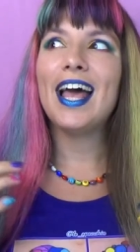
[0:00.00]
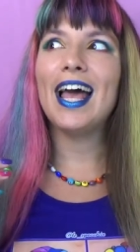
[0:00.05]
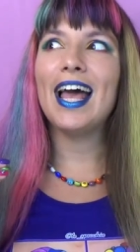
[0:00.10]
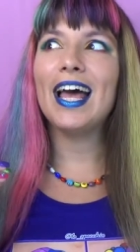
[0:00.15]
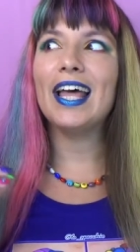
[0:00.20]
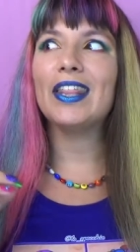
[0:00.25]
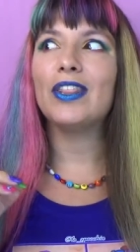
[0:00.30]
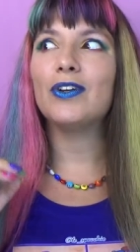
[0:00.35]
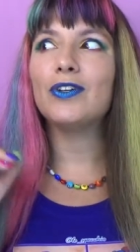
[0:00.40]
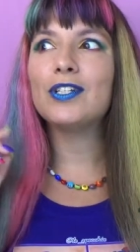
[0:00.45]

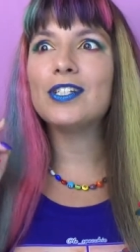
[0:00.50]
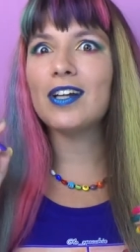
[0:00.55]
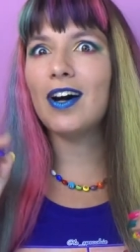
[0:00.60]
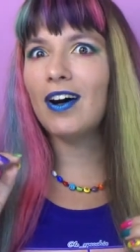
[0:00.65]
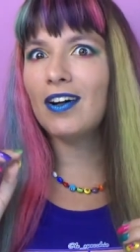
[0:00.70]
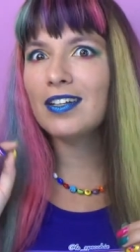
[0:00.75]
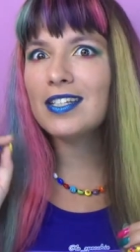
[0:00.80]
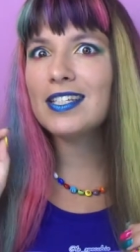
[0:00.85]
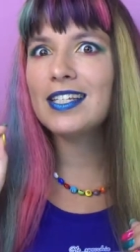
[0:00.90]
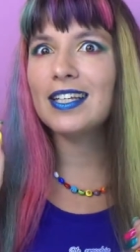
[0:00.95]
And there's
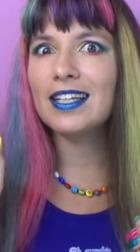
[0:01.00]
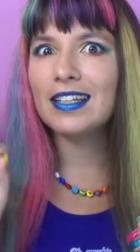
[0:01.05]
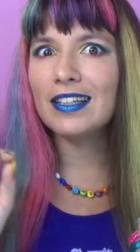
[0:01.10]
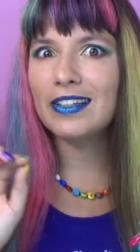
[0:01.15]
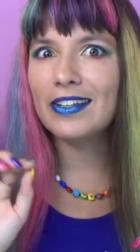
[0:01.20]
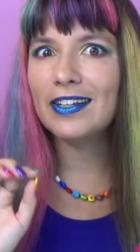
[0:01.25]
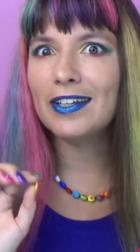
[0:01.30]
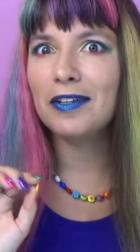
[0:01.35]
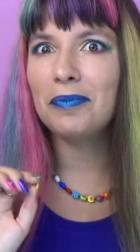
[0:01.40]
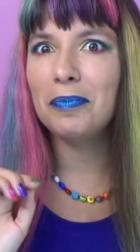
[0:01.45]
also a
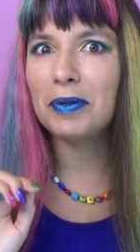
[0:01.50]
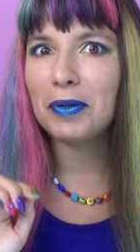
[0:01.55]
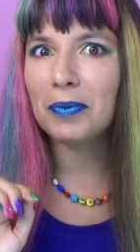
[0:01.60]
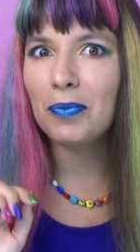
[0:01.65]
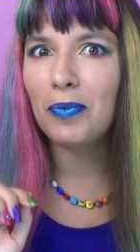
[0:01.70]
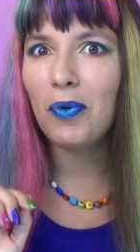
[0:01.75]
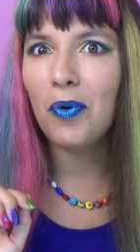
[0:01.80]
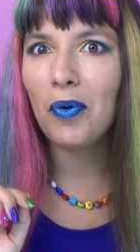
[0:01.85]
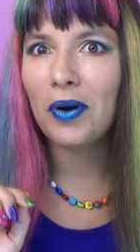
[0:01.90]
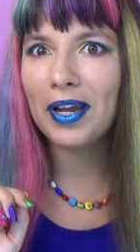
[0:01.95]
little bit
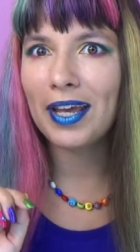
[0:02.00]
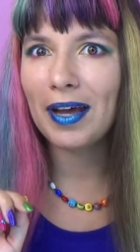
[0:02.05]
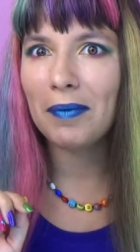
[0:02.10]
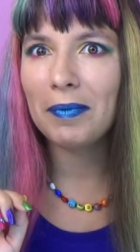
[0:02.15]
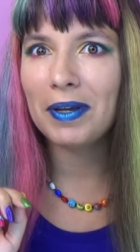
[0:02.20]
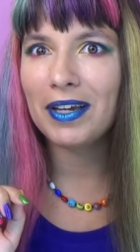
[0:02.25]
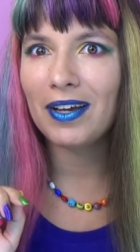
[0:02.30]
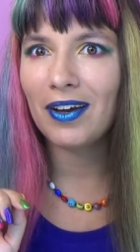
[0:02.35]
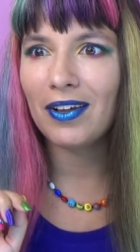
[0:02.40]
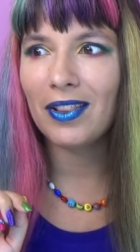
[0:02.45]
more
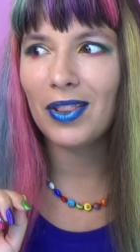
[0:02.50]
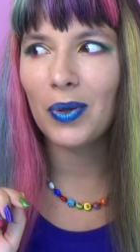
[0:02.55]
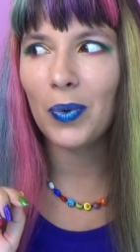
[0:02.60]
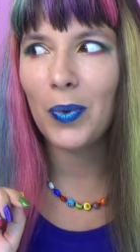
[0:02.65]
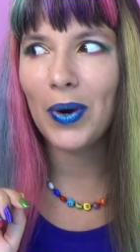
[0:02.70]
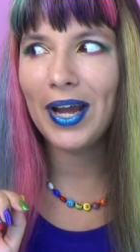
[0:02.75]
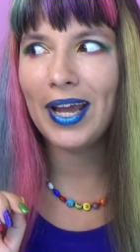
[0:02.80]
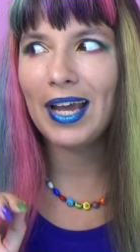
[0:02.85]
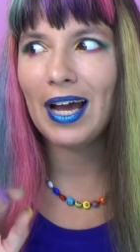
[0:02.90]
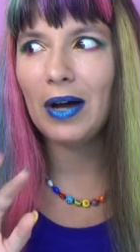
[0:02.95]
coming on the
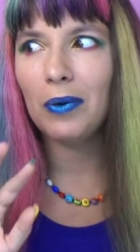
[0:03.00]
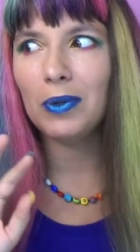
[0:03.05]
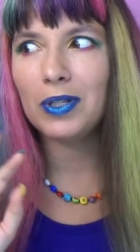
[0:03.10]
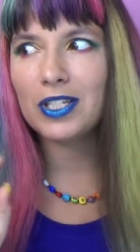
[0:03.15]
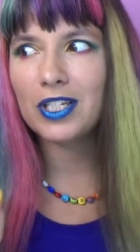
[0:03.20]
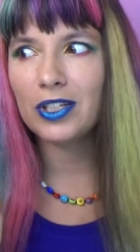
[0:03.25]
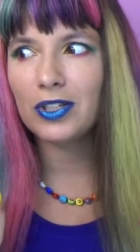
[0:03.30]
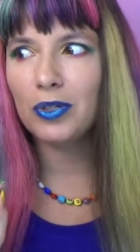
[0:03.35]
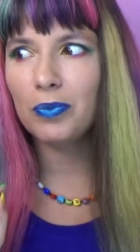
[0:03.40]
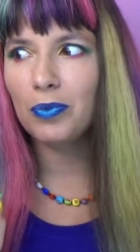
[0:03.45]
way. I will
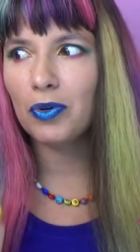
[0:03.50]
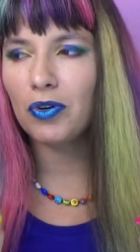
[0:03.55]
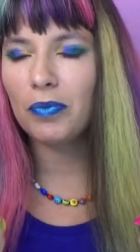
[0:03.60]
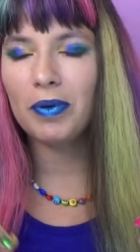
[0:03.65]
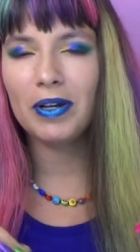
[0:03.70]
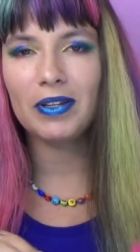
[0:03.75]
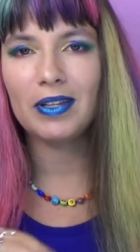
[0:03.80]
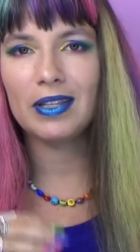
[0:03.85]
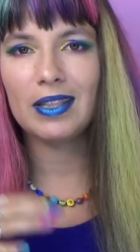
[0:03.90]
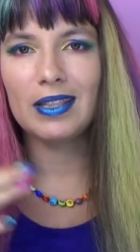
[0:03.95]
tell you more
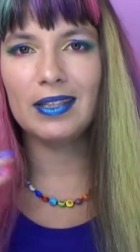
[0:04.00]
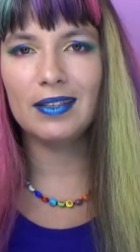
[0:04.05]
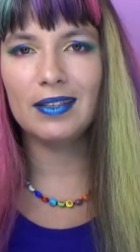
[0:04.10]
about it